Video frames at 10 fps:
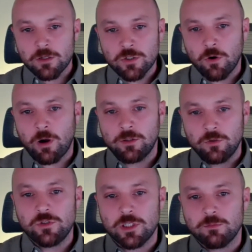So I
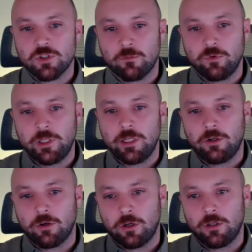do see some really
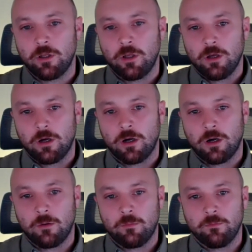good,
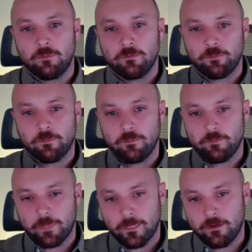um,
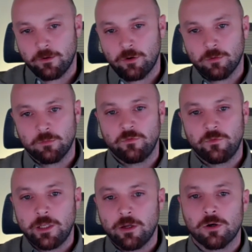you know,
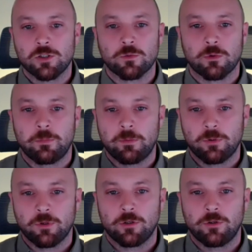videos where
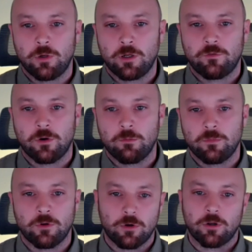people are doing from,
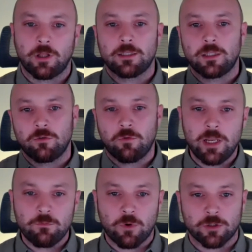you know, collecting
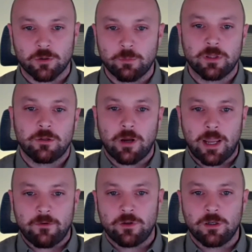rainwater, but they're
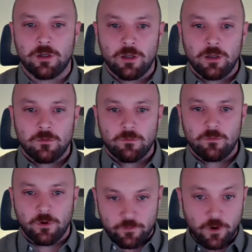having
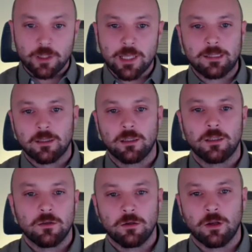fun at it,
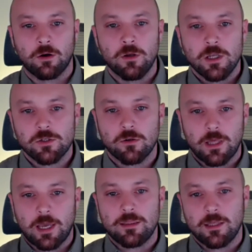you know. Right. But
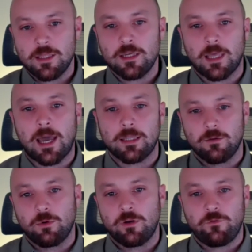I, th I think that
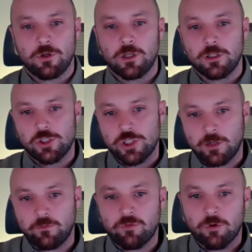if you can
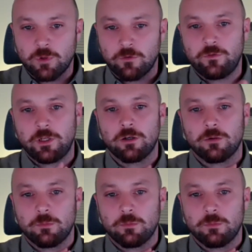shift from the fear